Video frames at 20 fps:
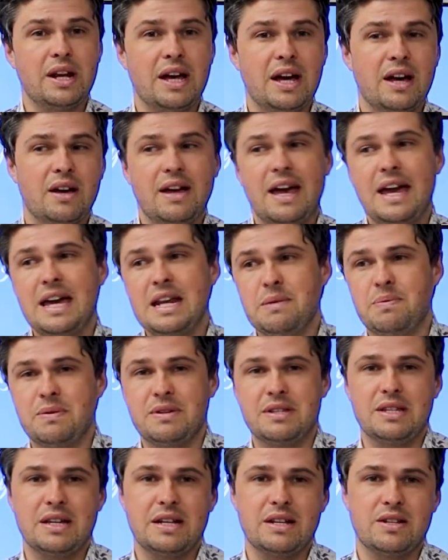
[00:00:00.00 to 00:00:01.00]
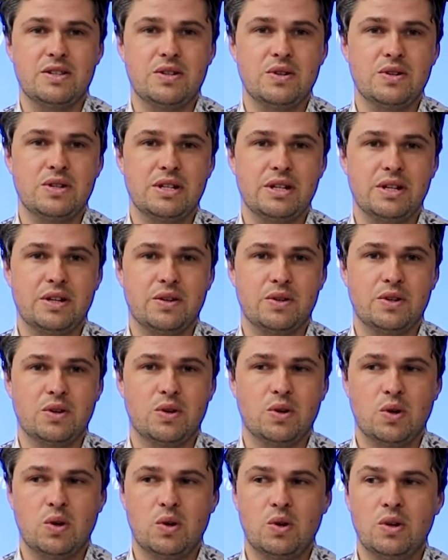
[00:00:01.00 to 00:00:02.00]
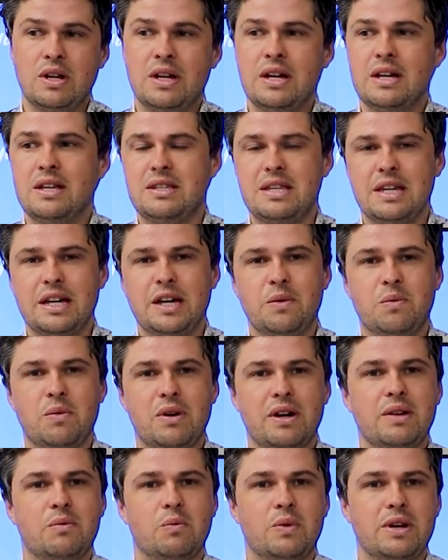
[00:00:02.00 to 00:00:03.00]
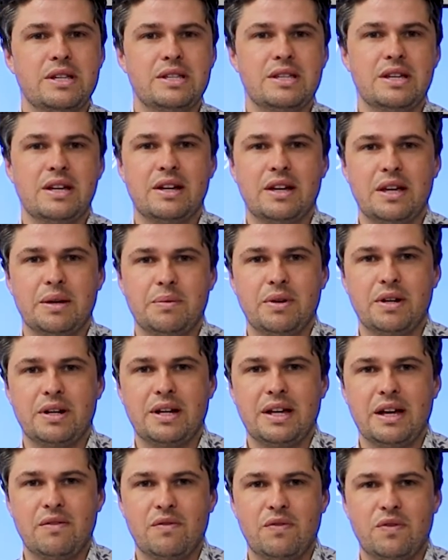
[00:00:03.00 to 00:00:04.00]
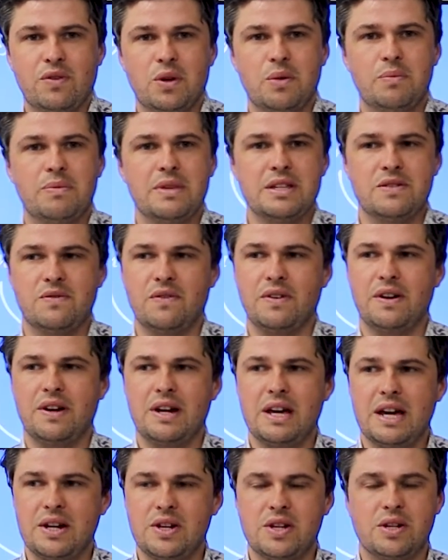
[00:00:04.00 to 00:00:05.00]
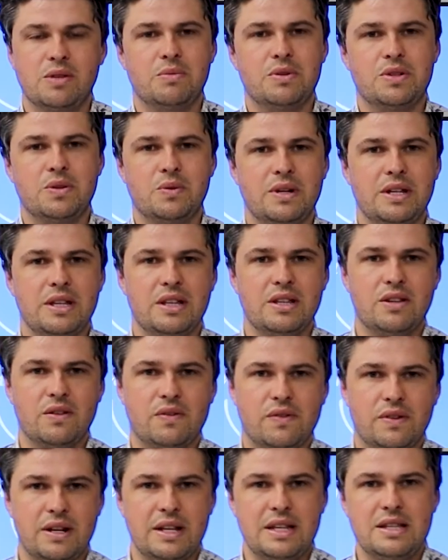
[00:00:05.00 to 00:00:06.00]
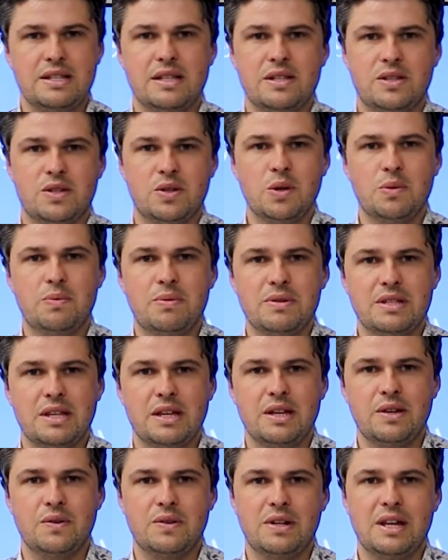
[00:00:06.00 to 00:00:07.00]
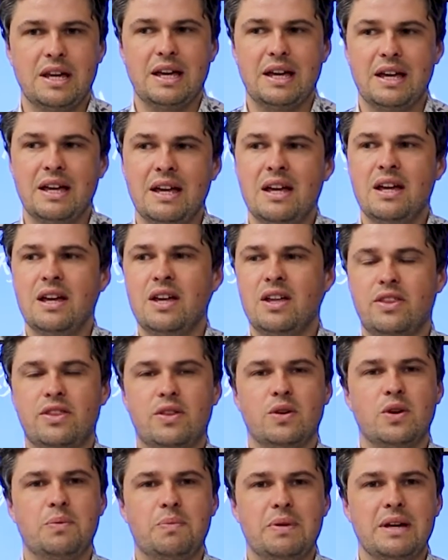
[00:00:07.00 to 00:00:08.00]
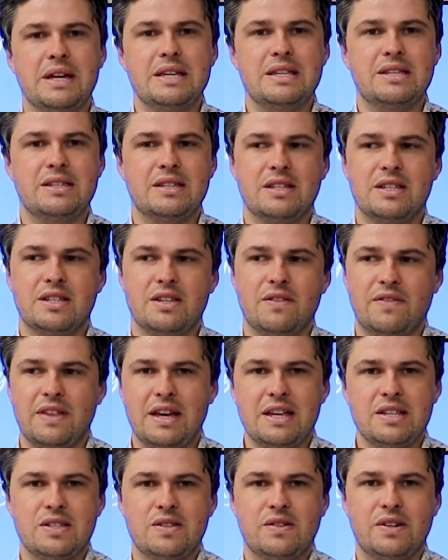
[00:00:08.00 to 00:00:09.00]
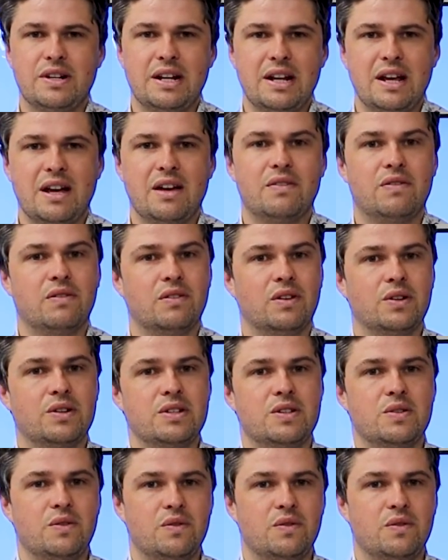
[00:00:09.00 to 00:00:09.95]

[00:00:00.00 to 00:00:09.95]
it out. 80% is usually a good call. Second one, where's the income going to come from? There's variation between the different NZ supers that you would get. Third piece is, if that's not enough, look to